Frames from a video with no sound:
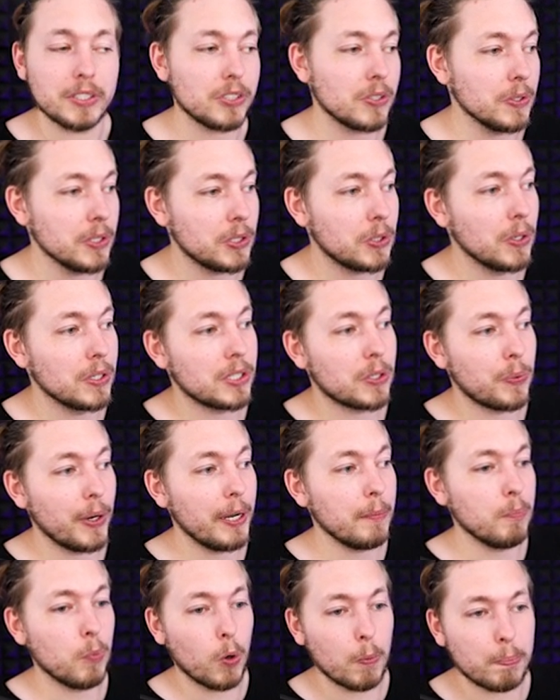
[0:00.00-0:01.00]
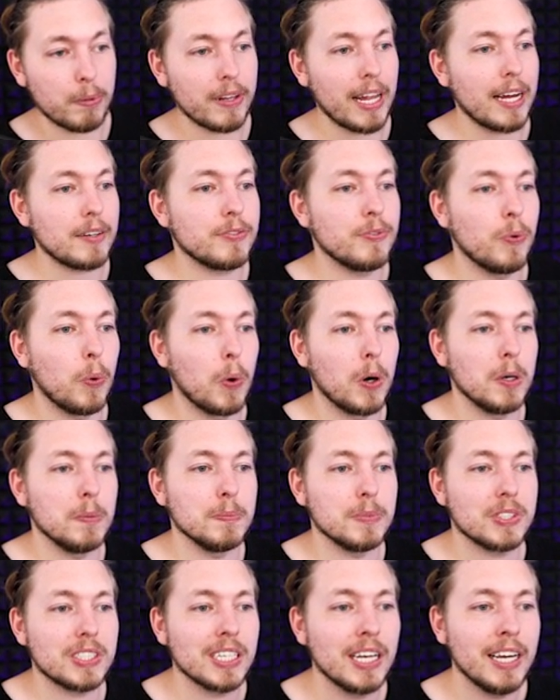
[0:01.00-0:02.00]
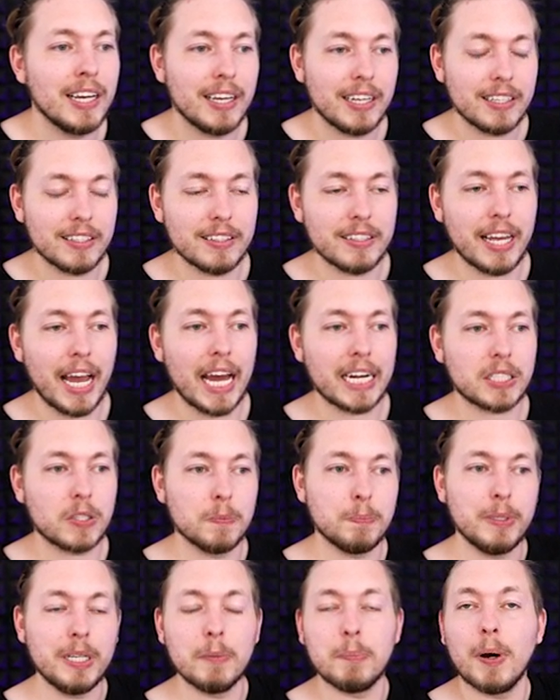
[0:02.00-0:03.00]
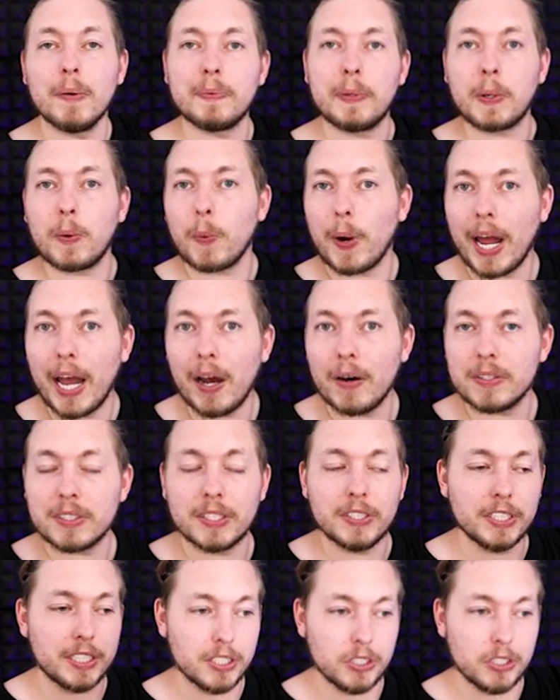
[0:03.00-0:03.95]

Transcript: So you could create more platforms that could be above the ground that you